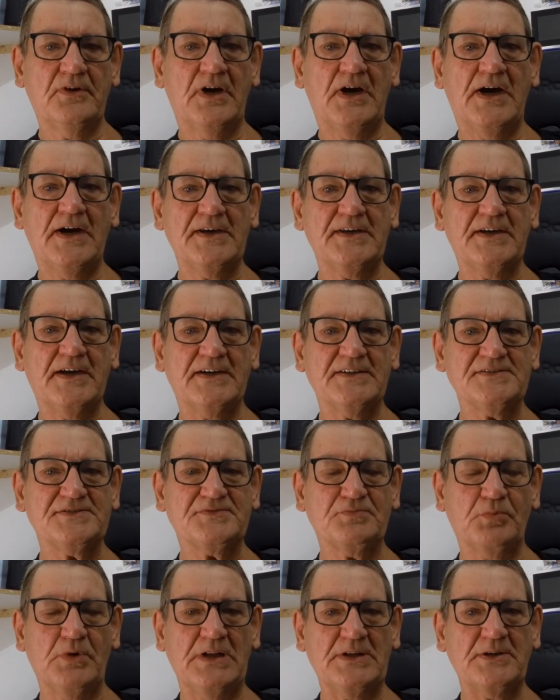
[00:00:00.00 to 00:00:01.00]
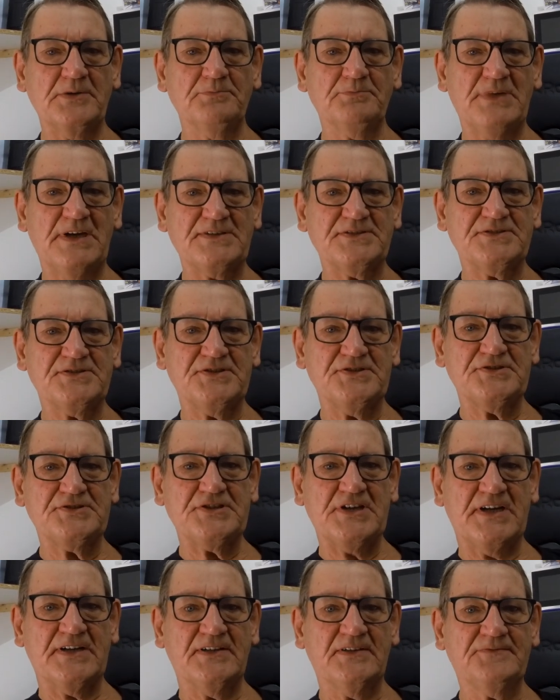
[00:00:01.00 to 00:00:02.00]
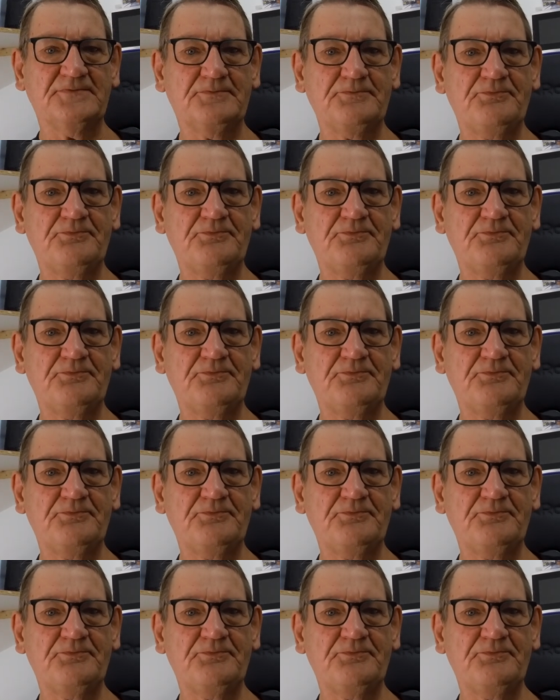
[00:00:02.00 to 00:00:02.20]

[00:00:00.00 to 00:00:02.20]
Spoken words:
Hi guys, welcome back to the channel.